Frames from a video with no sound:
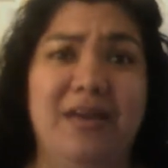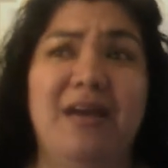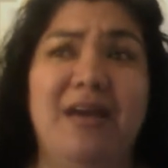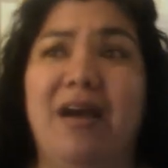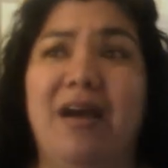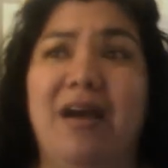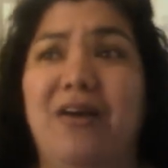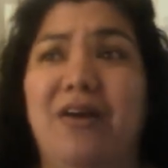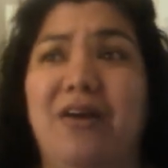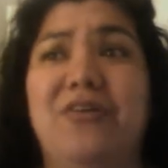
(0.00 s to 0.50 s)

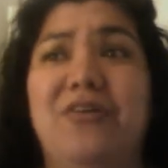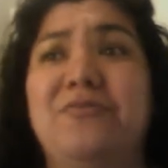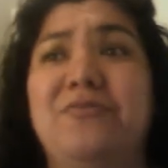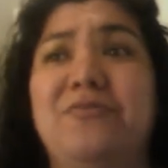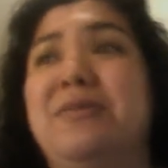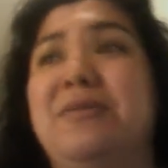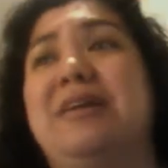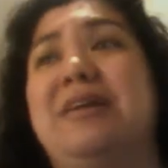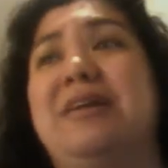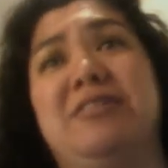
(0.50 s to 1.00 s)
Oh
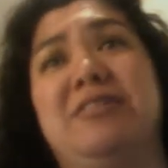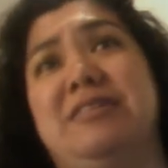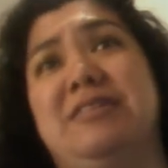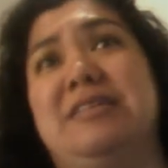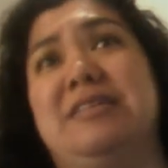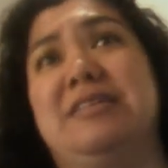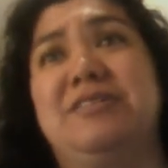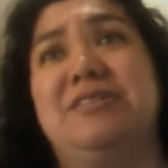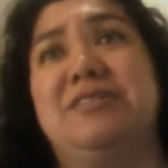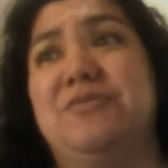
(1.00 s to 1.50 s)
my
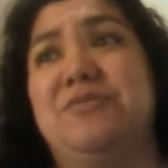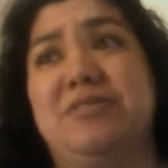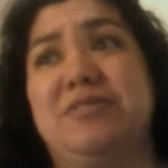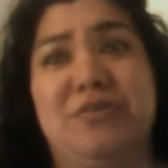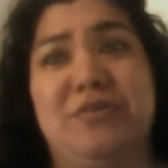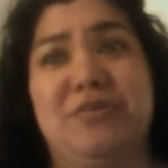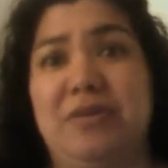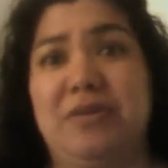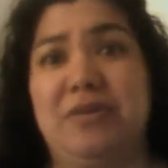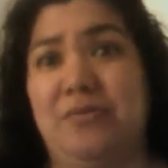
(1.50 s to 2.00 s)
goodness, you are
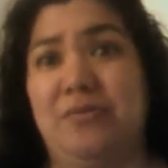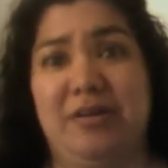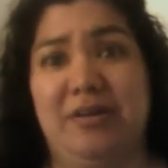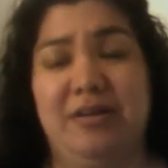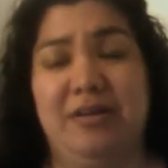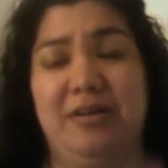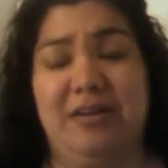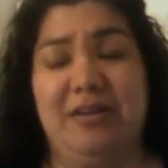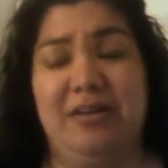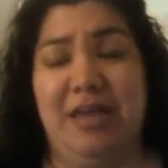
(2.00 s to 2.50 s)
so gonna want
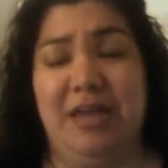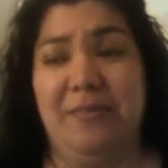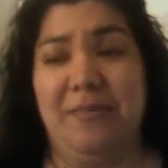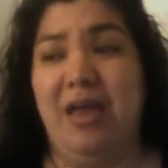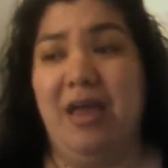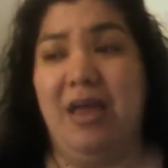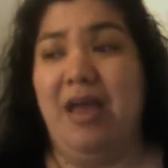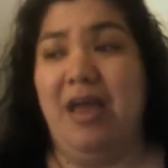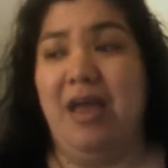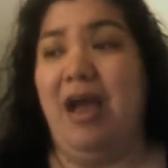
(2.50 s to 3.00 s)
to hug him.
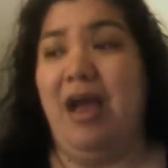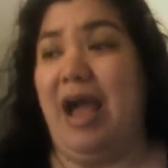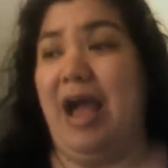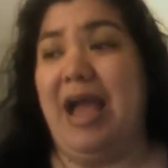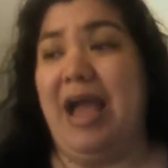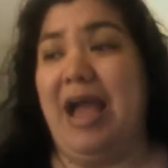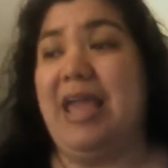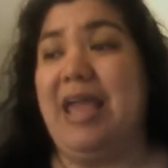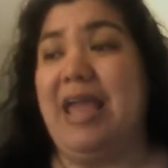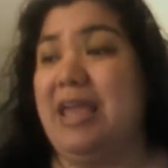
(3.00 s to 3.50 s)

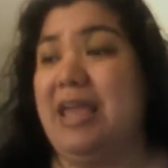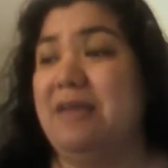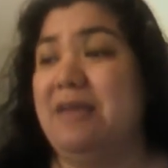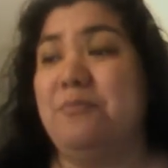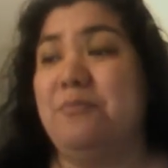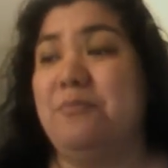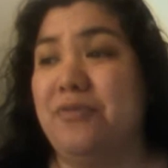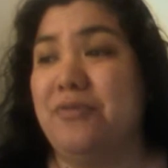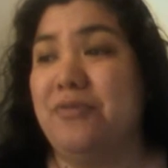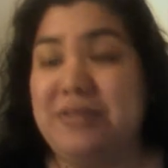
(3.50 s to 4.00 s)

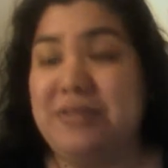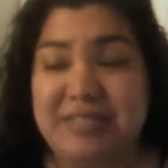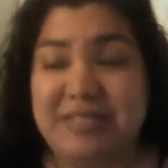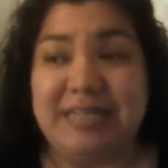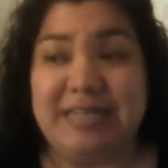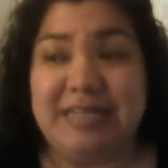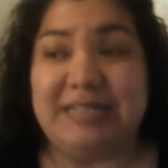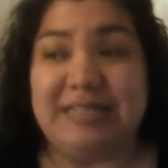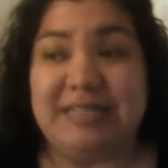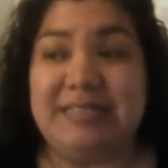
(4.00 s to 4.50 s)
I
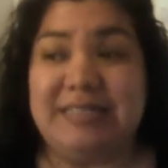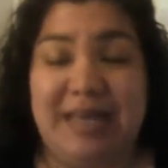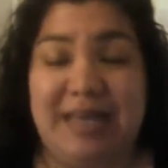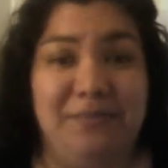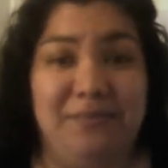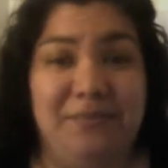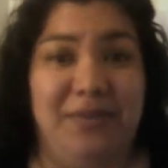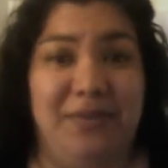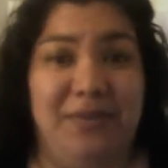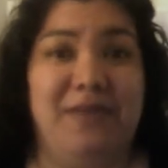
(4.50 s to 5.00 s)
predict
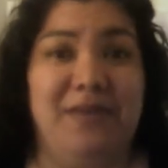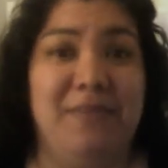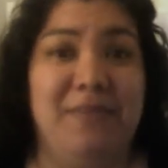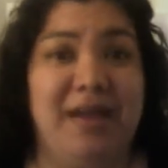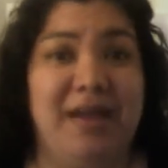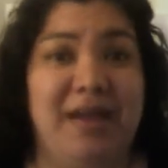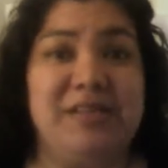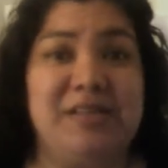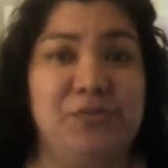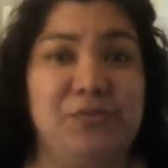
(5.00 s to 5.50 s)
that
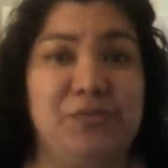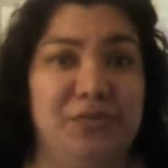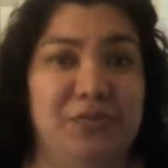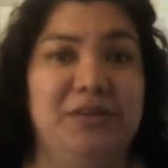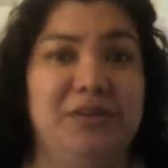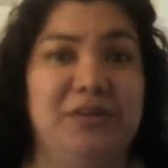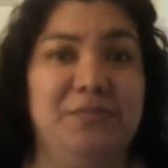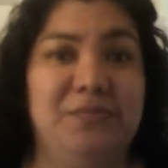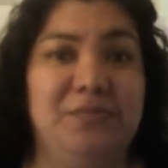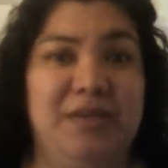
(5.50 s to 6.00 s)
Baymax
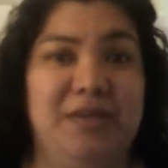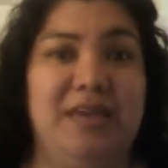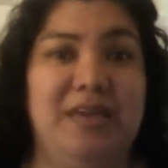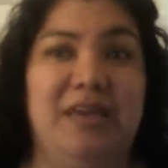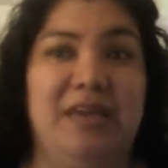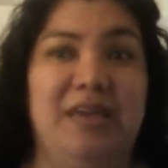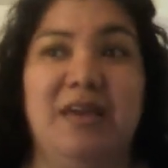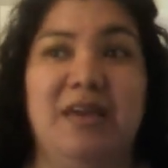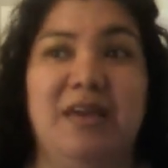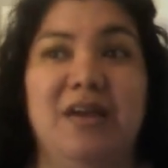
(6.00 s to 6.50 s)
will
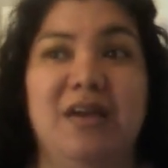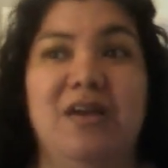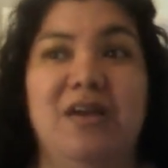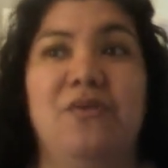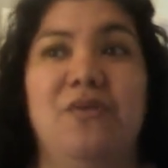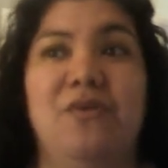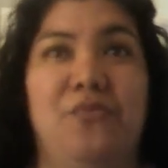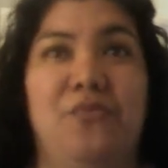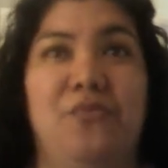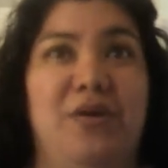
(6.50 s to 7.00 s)
be
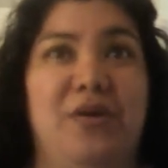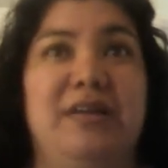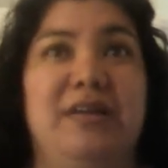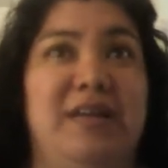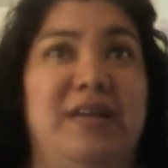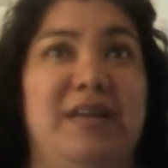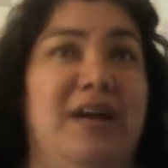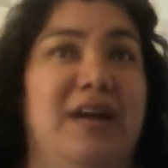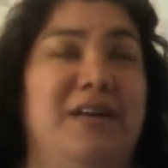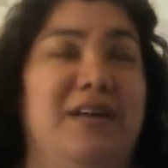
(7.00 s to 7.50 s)

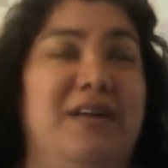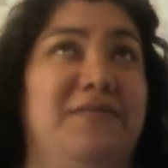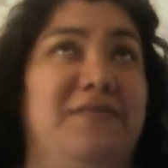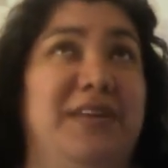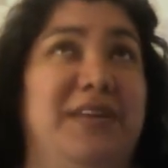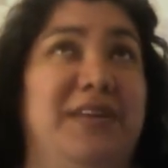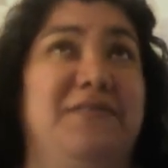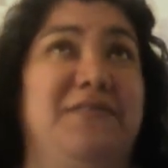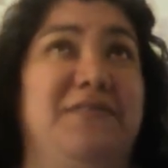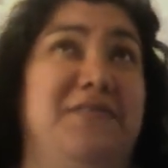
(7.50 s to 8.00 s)
one of,
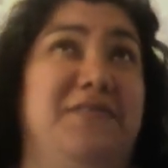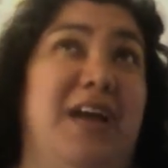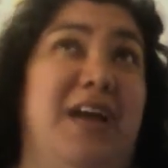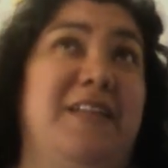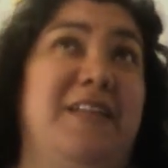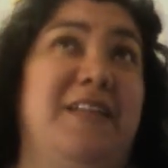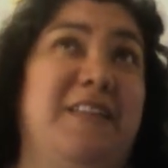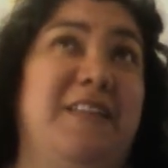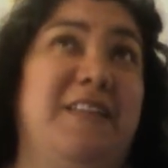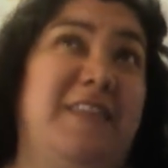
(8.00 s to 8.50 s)
if
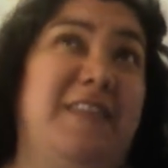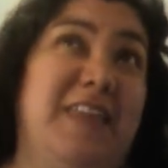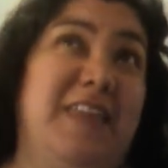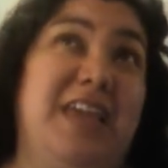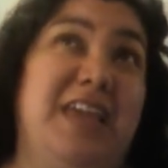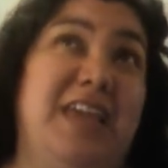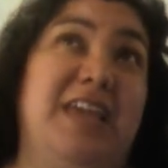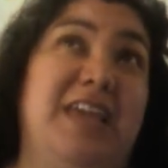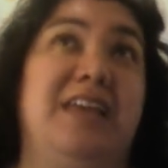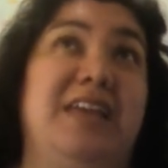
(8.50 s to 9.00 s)
not
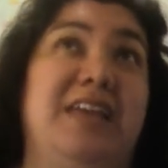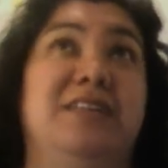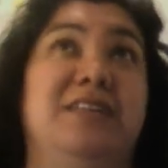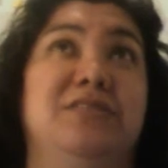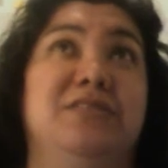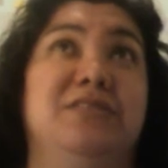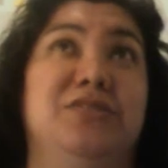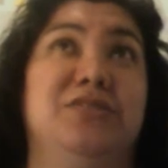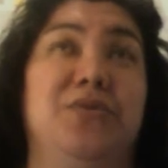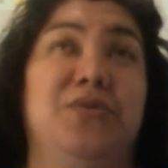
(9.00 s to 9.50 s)
the
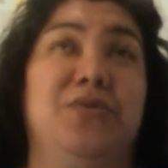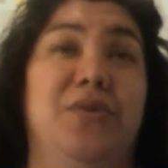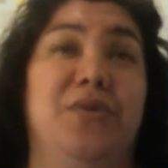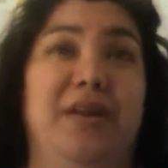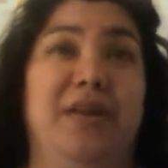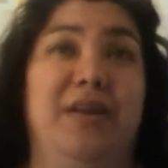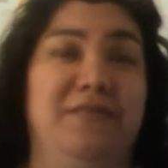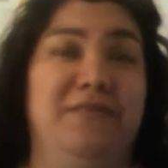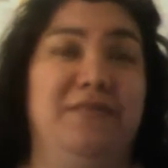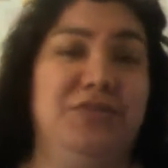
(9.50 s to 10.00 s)

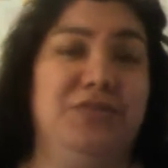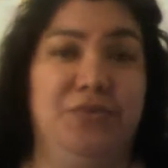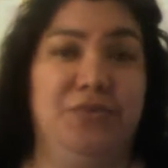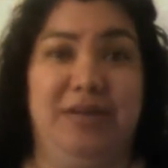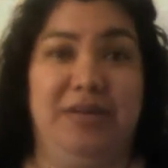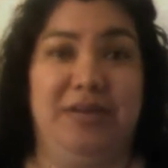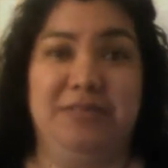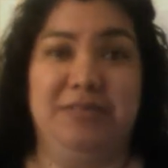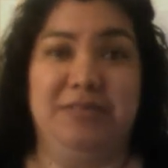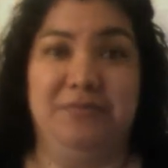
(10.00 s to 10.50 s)
toy of
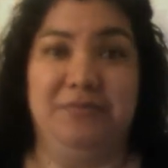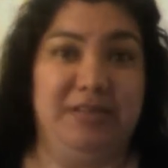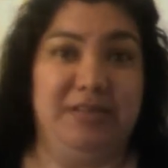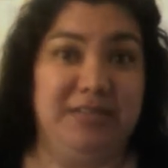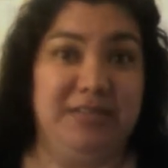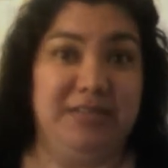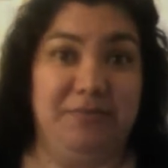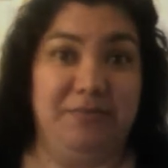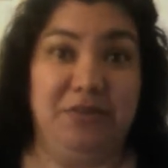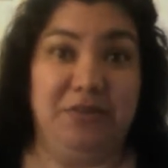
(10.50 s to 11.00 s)
choice for
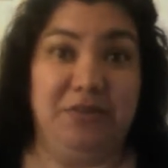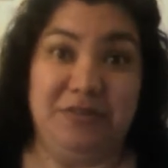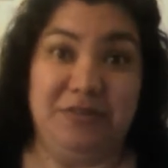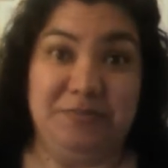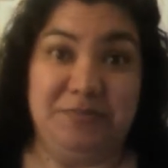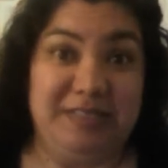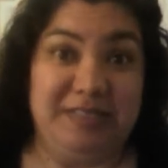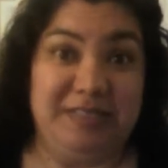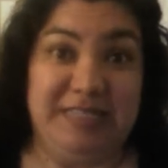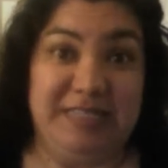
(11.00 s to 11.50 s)
this coming
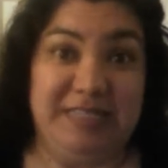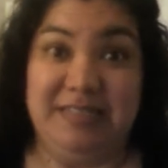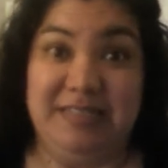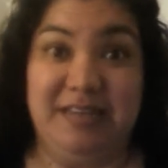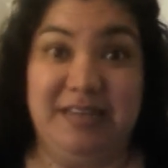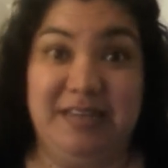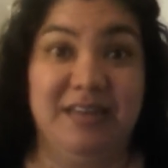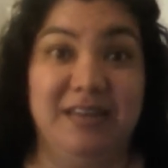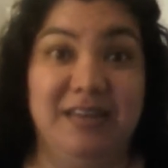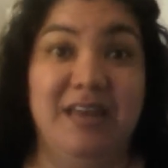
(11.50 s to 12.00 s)
Christmas
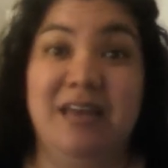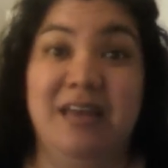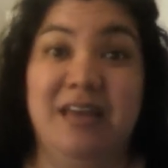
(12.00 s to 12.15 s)
season.